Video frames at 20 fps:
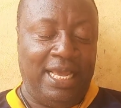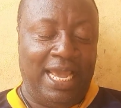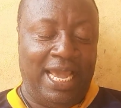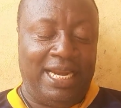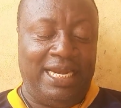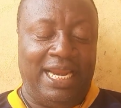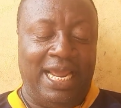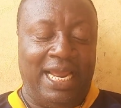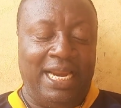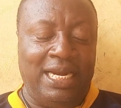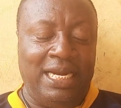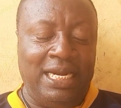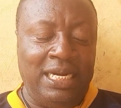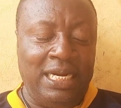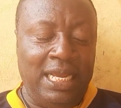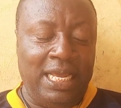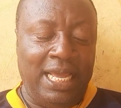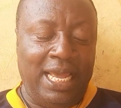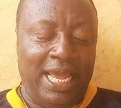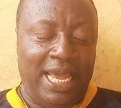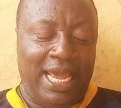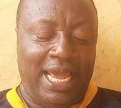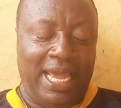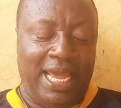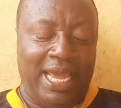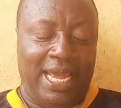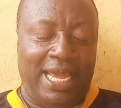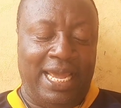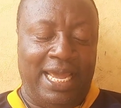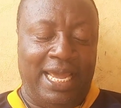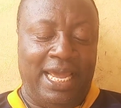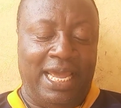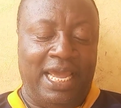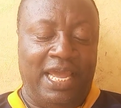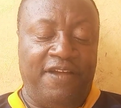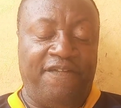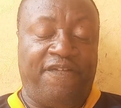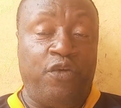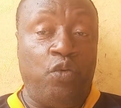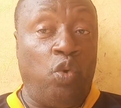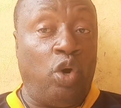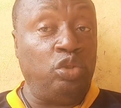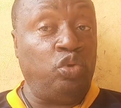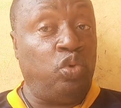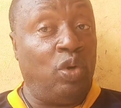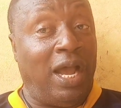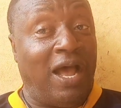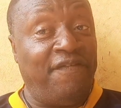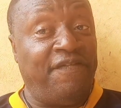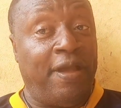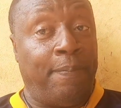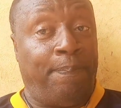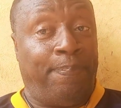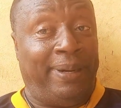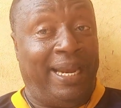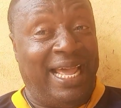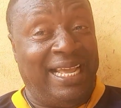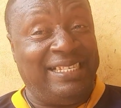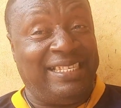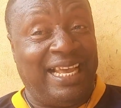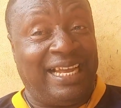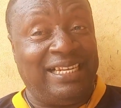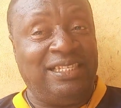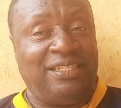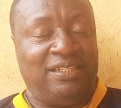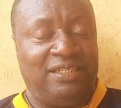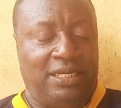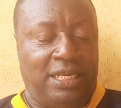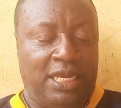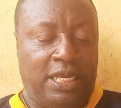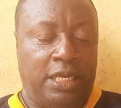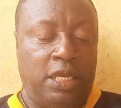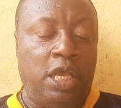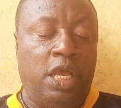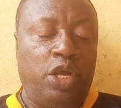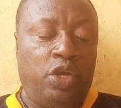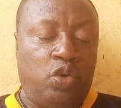And then if you want to have a pleasant day,